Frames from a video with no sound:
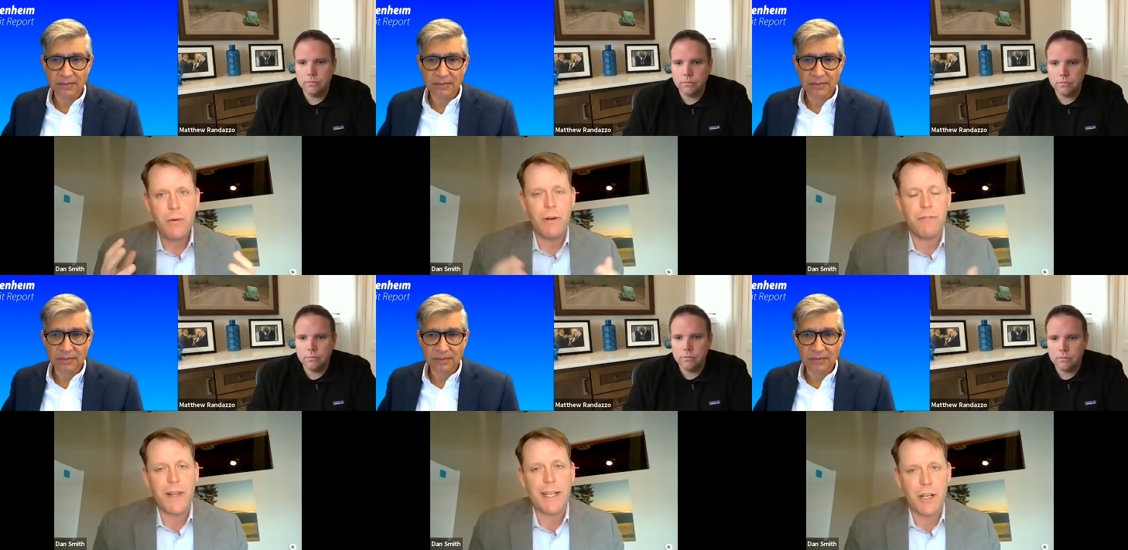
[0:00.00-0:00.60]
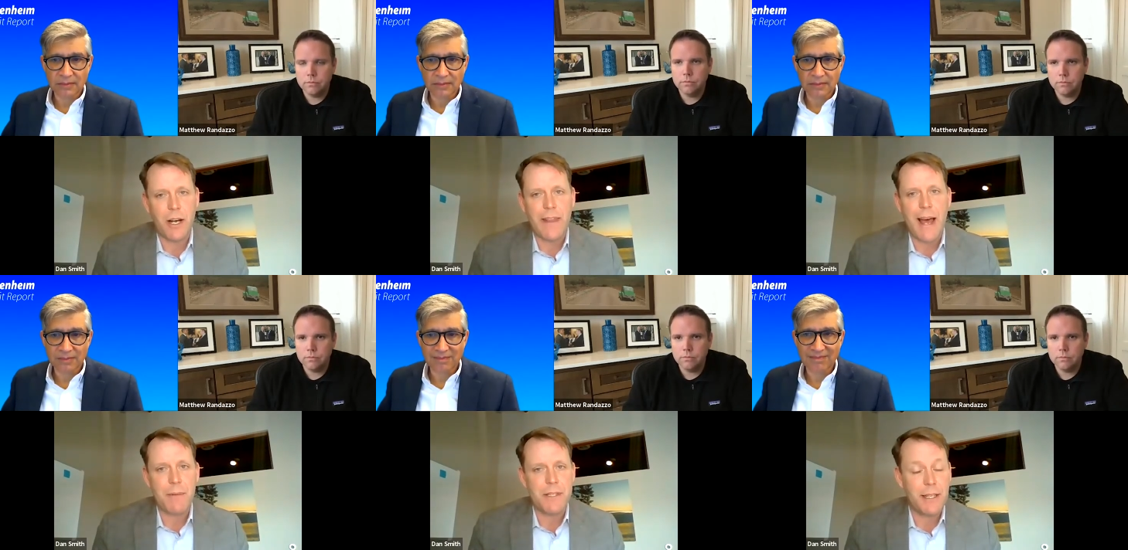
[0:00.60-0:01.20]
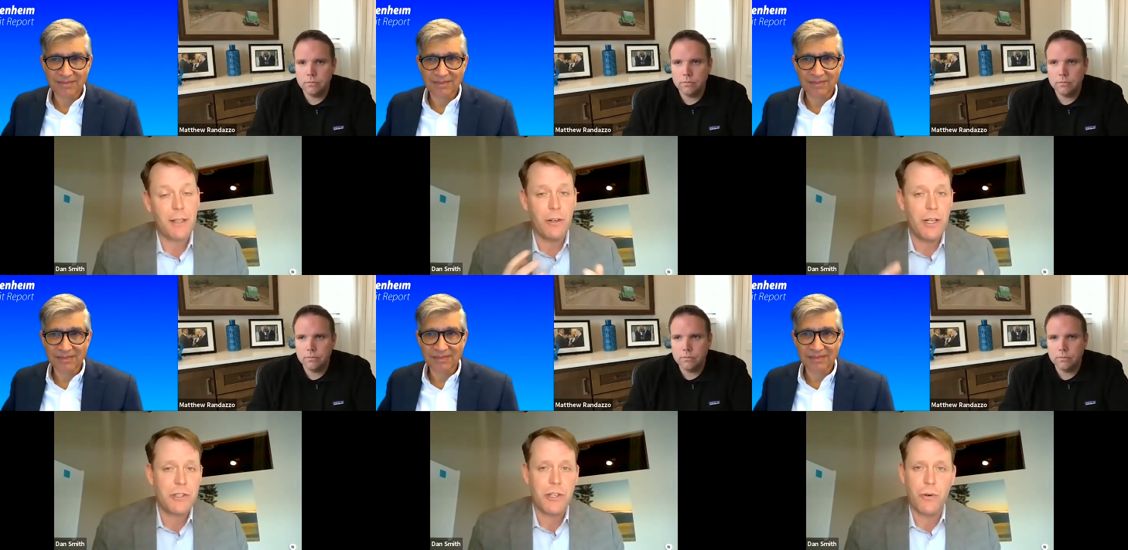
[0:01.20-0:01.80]
Speaker 1: reflect on that particular
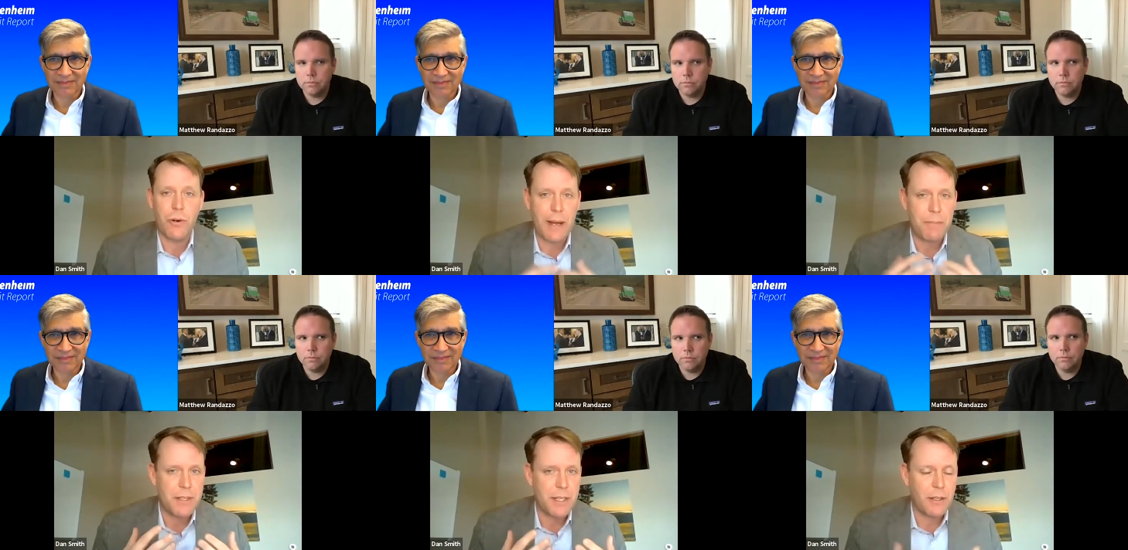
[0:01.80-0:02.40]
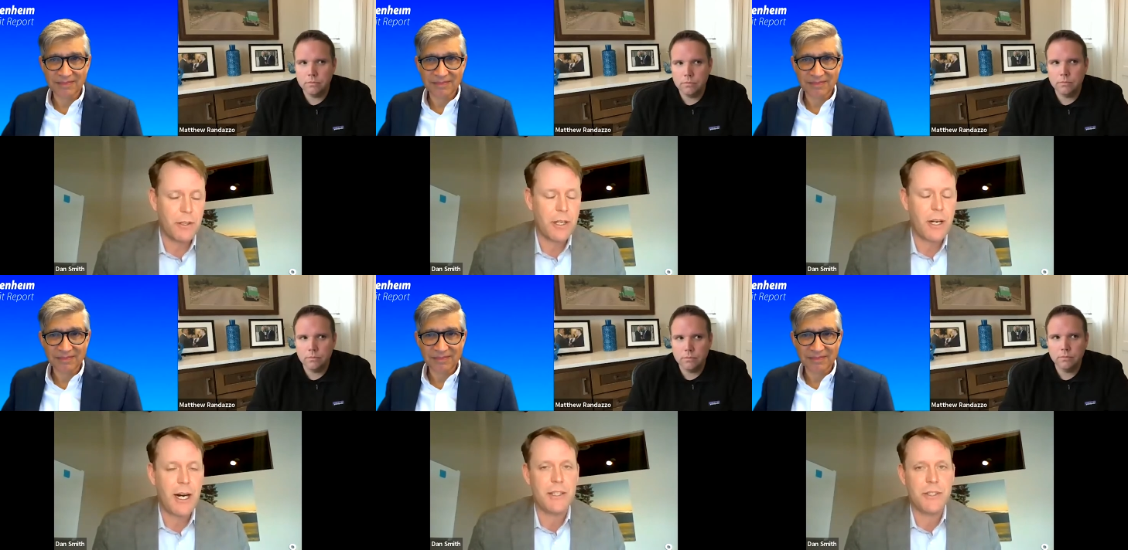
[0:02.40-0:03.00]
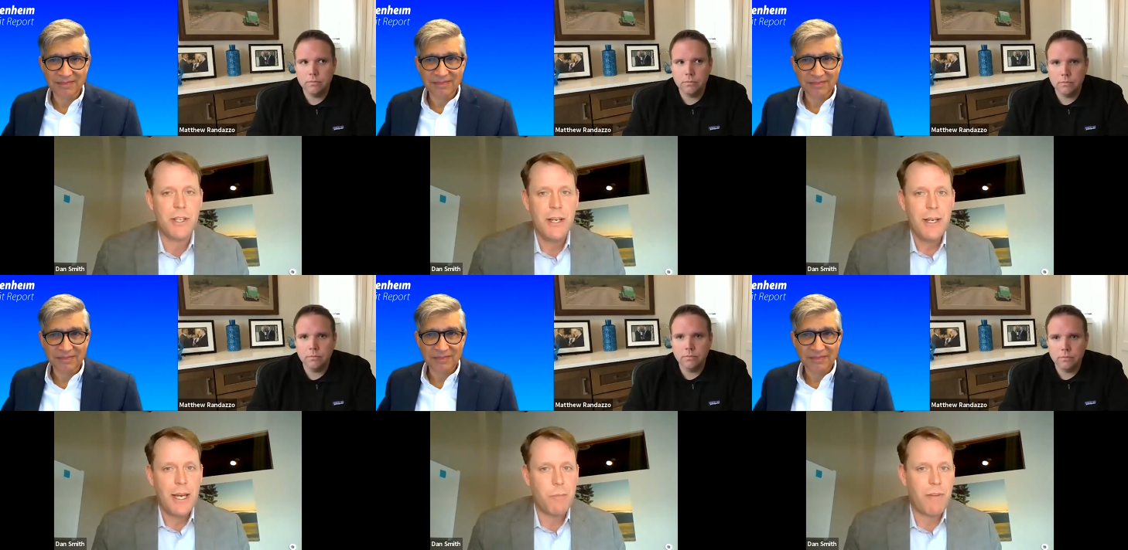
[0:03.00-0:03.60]
issue or that particular cause
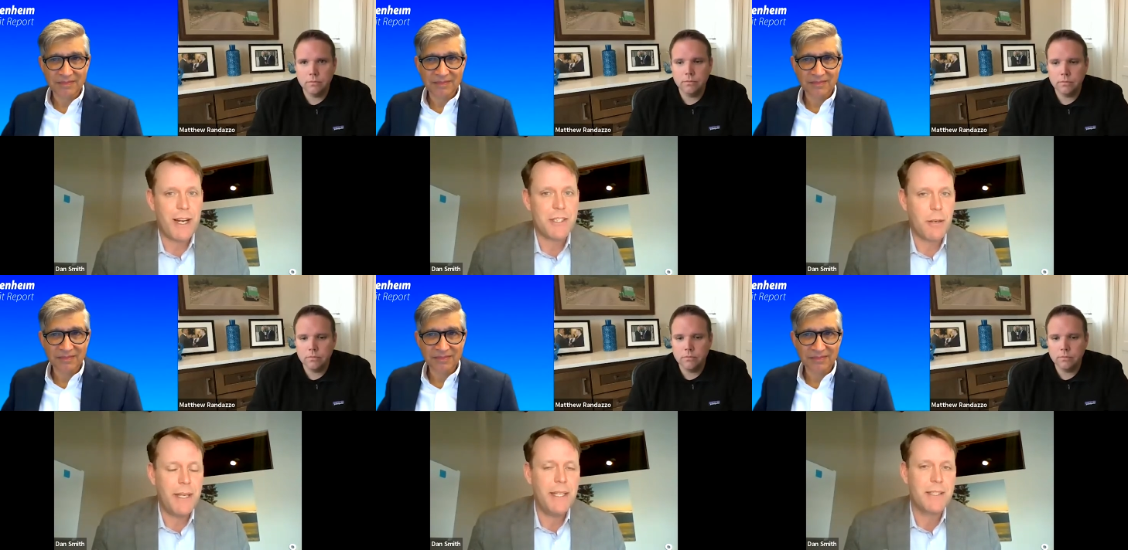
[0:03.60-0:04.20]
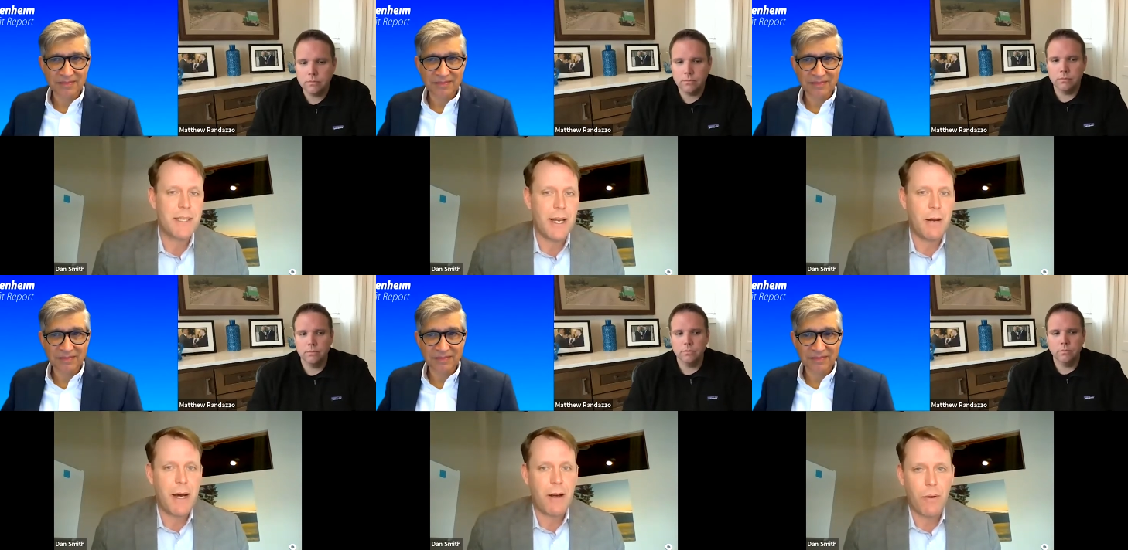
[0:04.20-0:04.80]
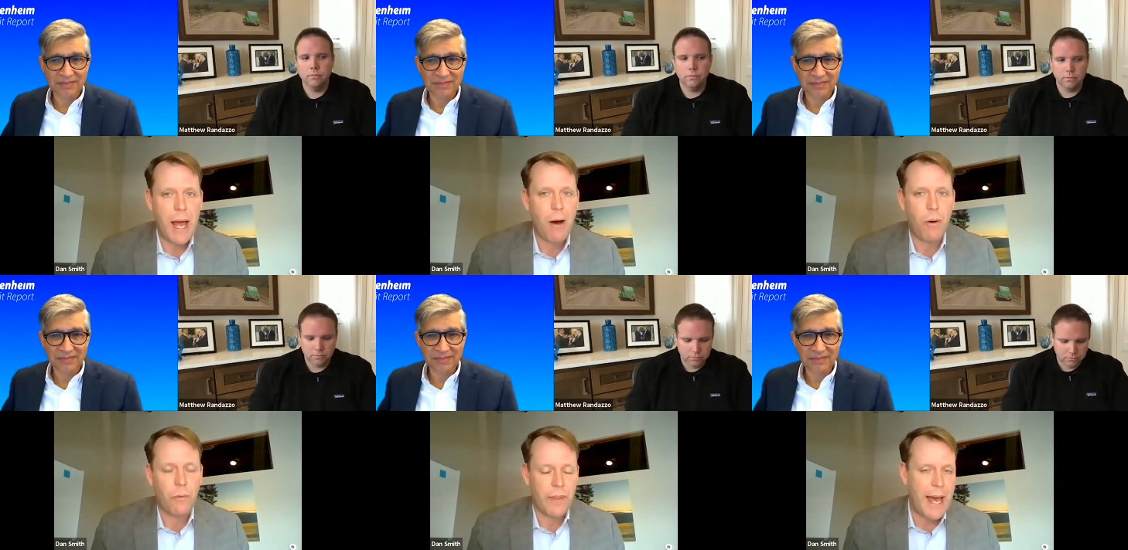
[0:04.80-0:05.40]
and provide some insight about
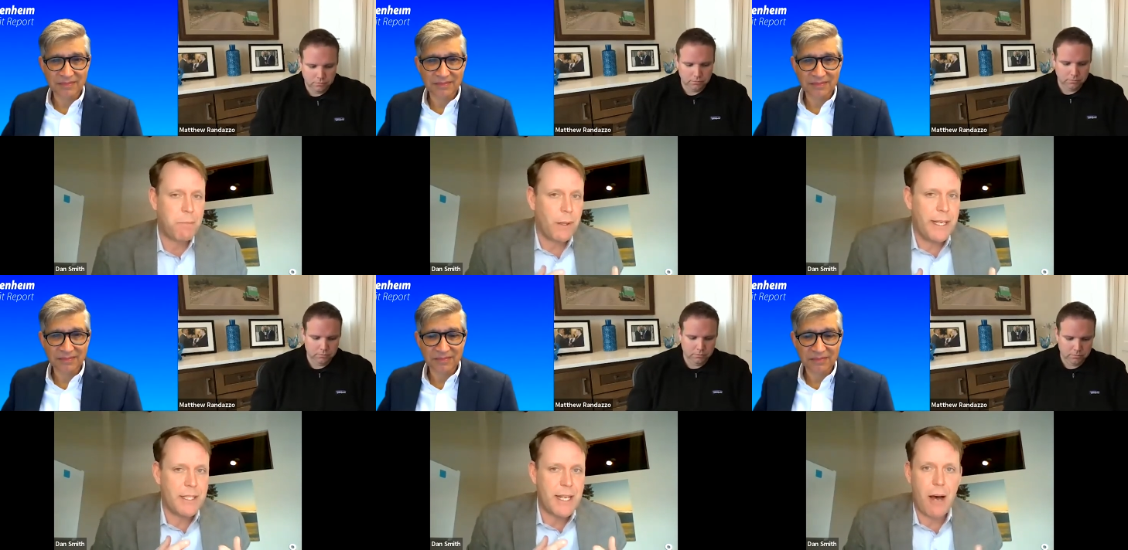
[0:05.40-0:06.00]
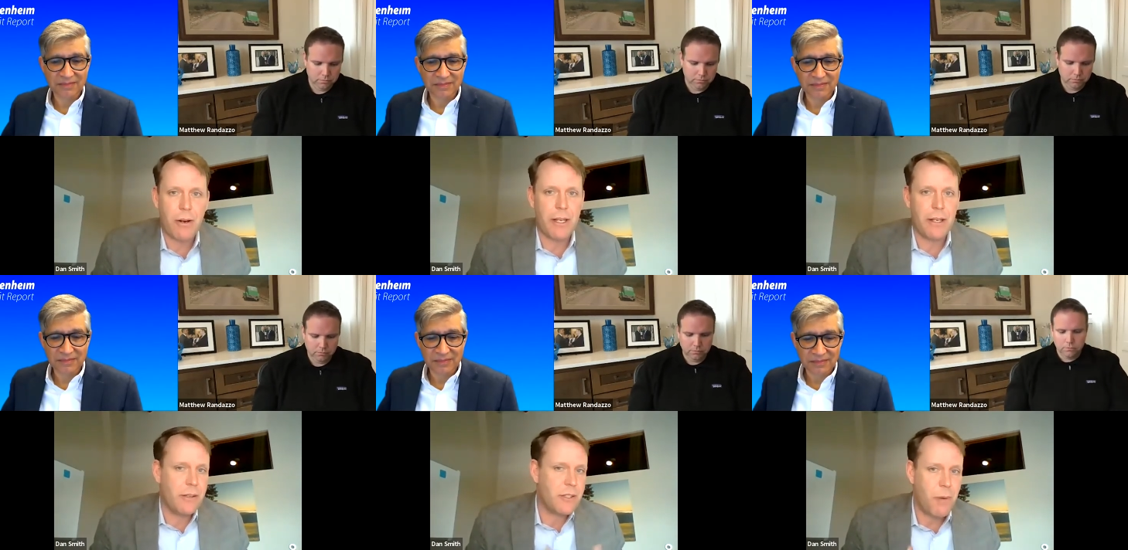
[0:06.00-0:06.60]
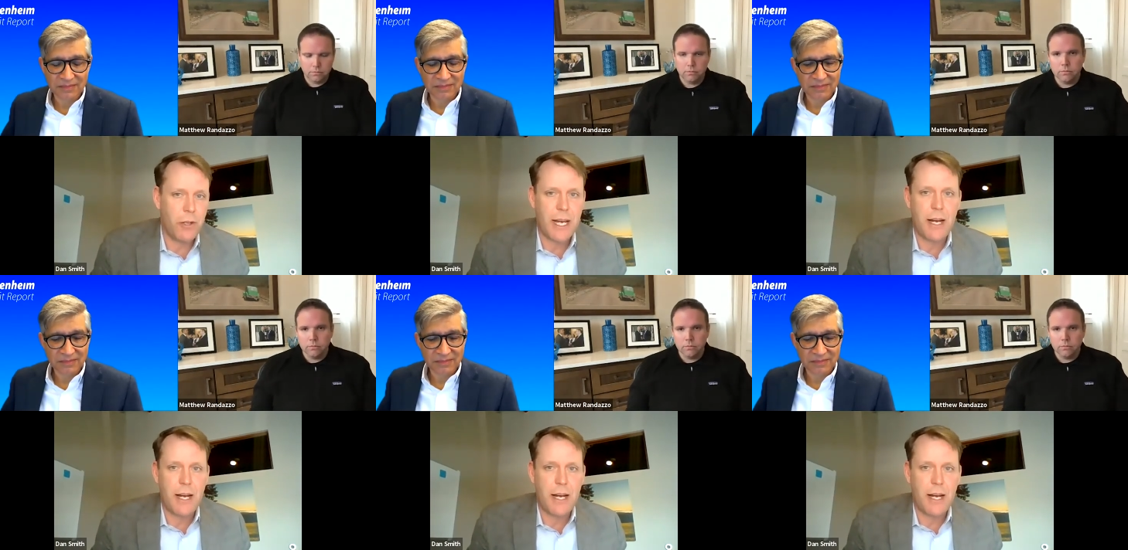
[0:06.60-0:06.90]
how that plays out in small